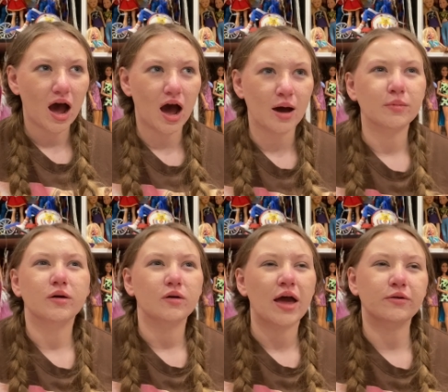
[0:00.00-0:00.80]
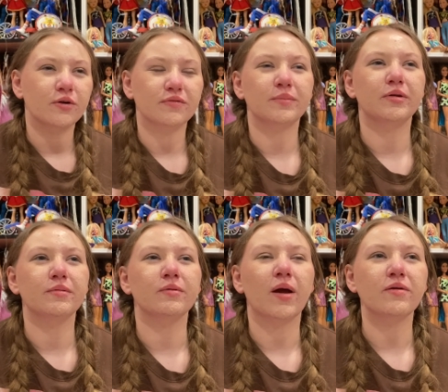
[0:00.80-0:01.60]
um, I don't know if I'm gonna
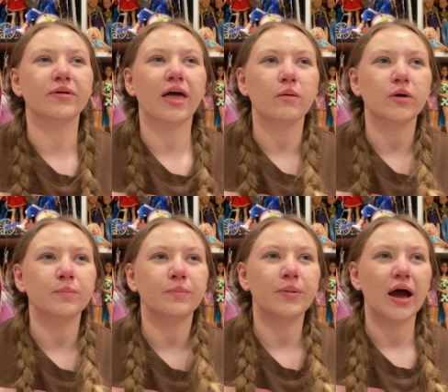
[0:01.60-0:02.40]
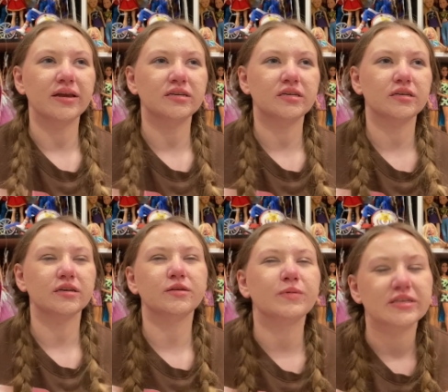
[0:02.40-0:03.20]
be right with that one but
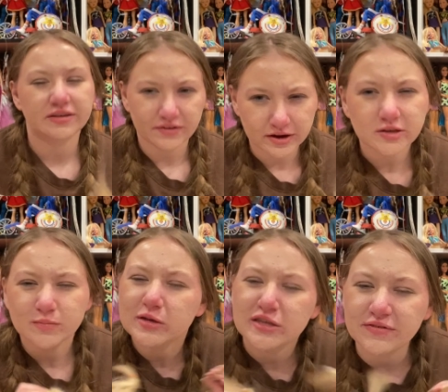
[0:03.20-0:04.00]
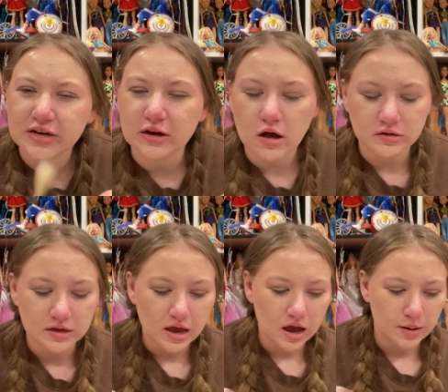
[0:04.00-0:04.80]
specific specific dolls
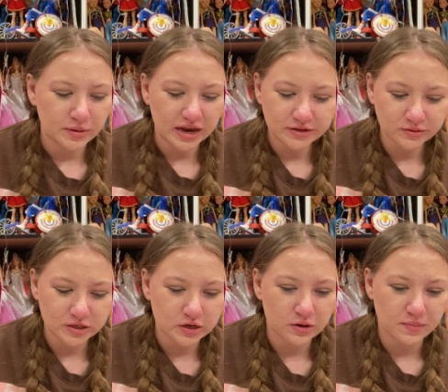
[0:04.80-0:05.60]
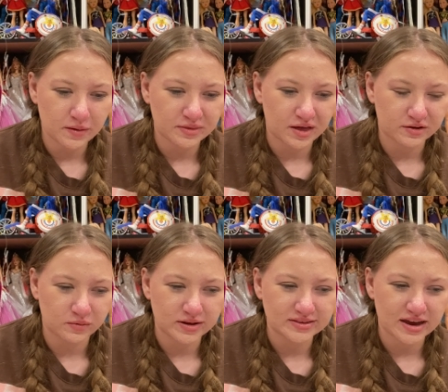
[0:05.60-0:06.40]
but I don't know about the other
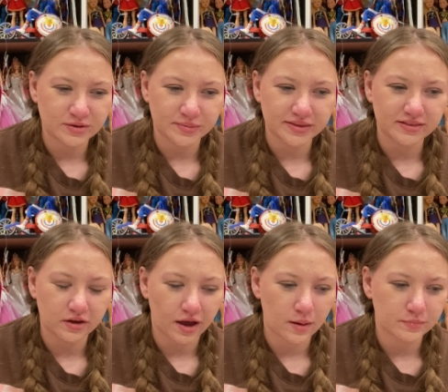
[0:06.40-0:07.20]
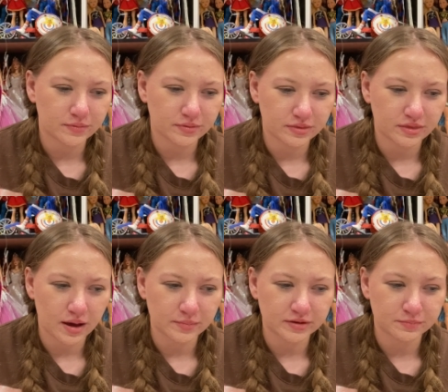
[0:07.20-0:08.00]
ones I don't really look up
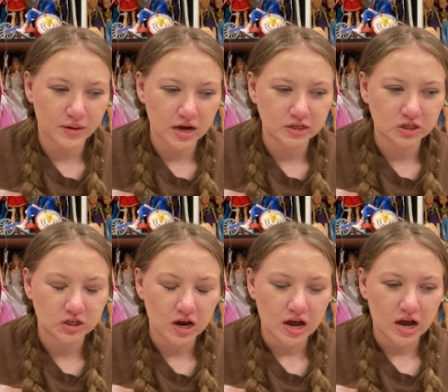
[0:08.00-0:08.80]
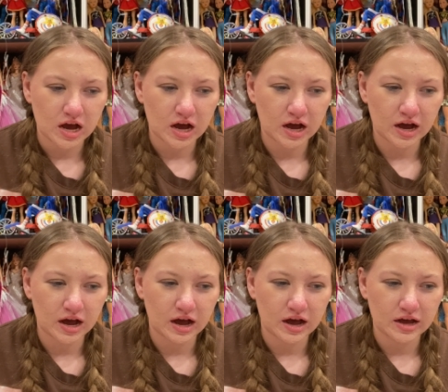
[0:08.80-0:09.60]
them as much
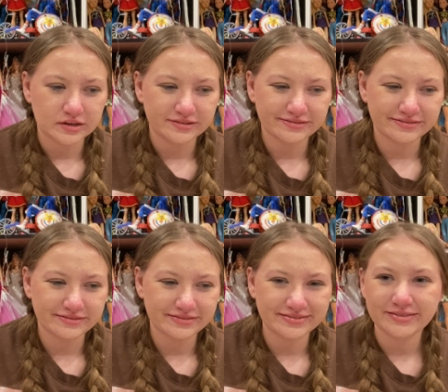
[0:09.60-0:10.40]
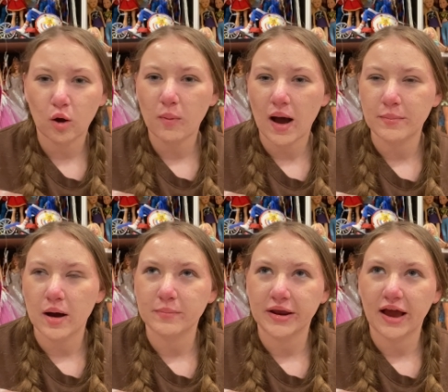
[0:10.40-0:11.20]
uh, they'll pop
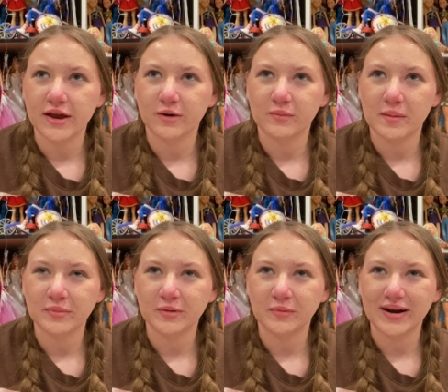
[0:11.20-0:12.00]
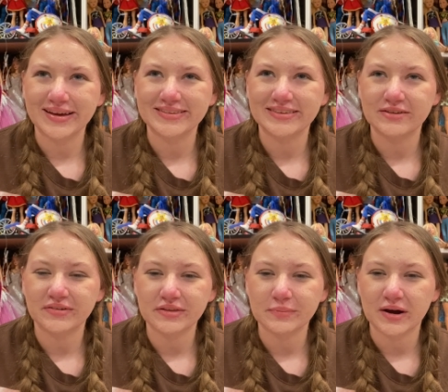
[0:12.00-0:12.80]
up, but I, I don't remember what I see
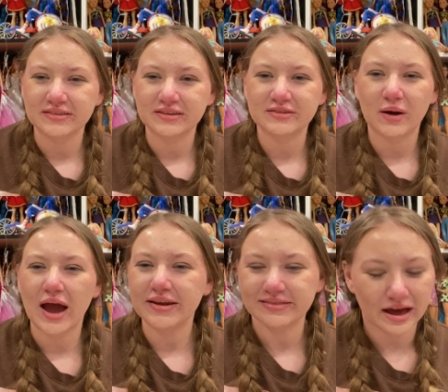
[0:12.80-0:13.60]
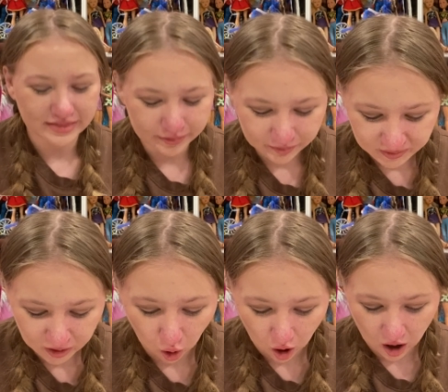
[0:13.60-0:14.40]
for their prices. So I, I think I'm gonna be
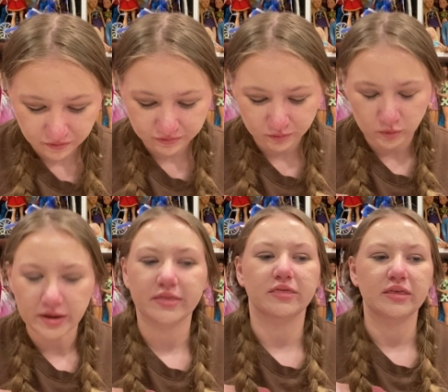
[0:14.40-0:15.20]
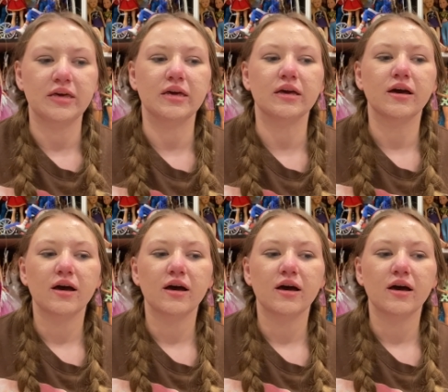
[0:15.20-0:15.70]
off with the